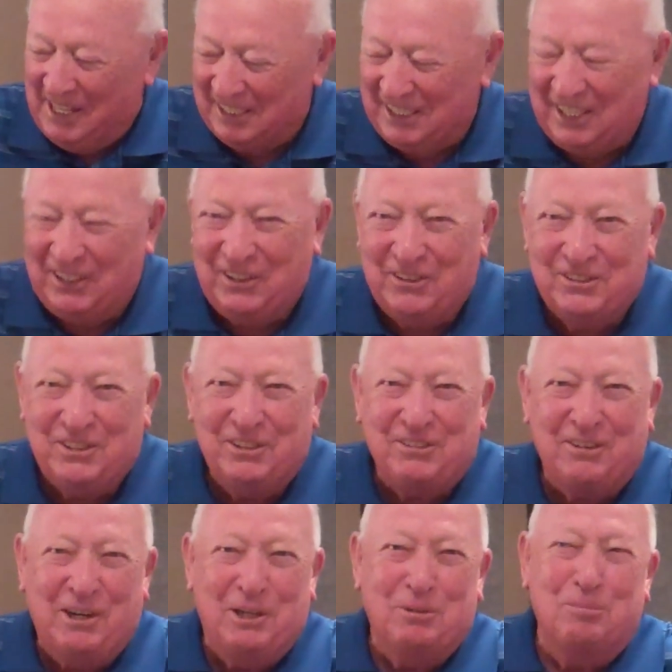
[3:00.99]
You're
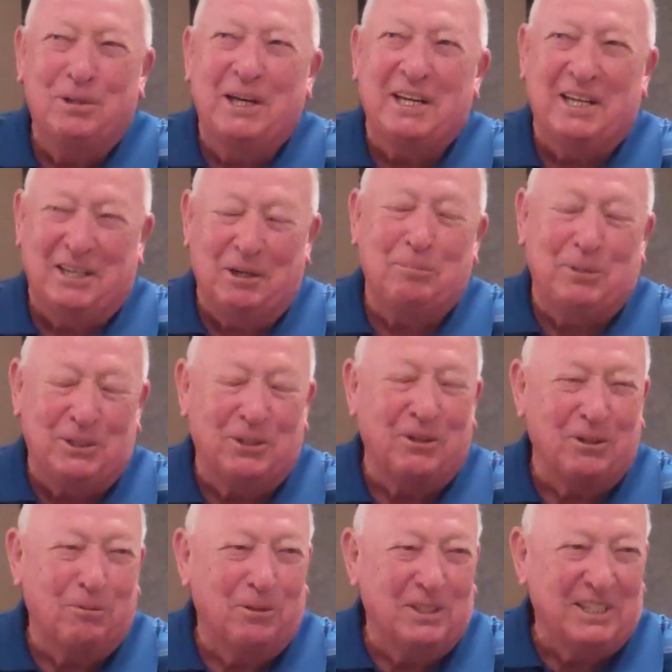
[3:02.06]
trying to break it up, and you're
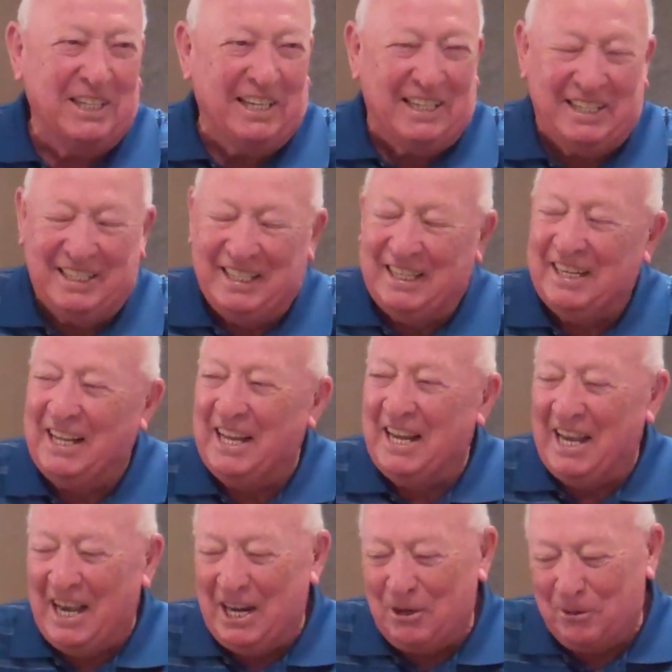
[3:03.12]
the one getting hit.
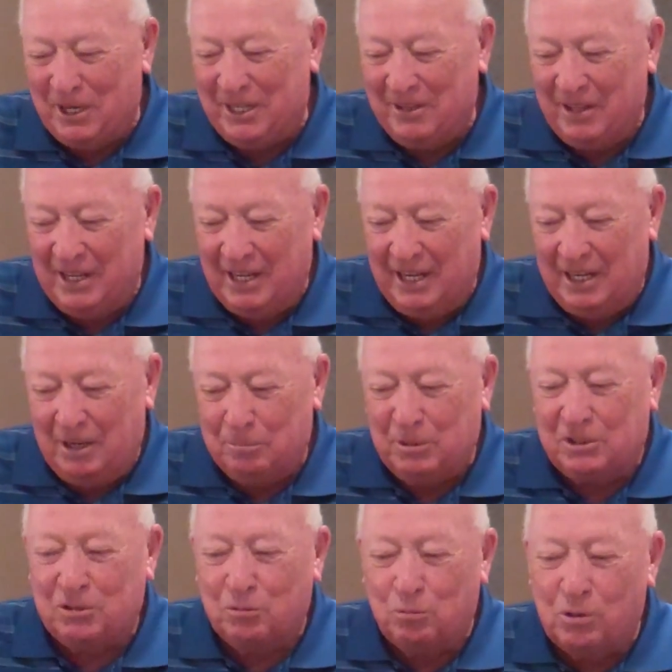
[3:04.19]
Anyway,
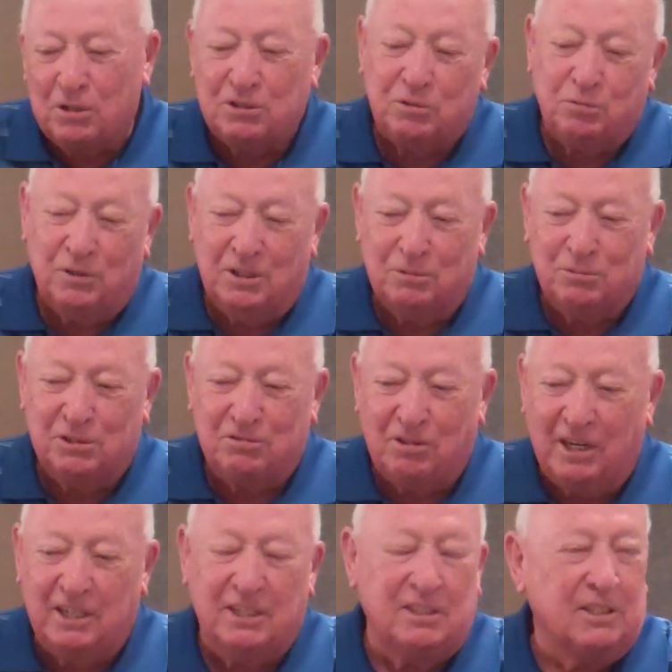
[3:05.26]
but the worst one was
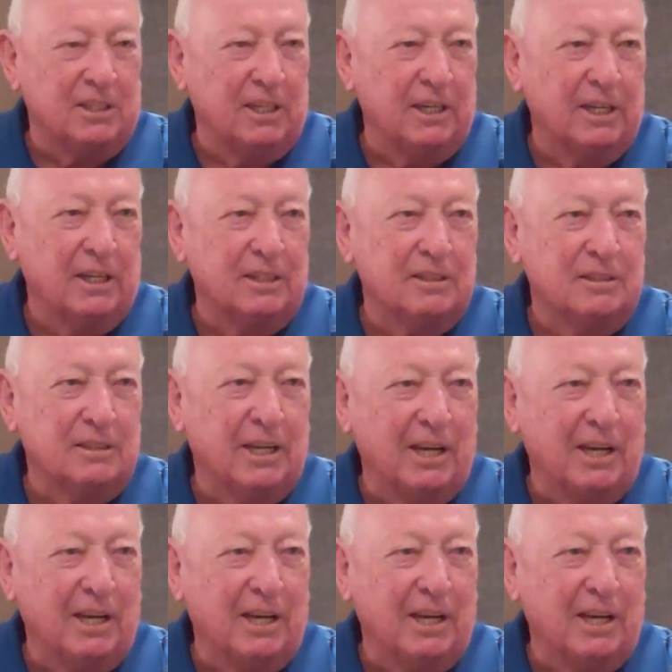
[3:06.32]
right at the end.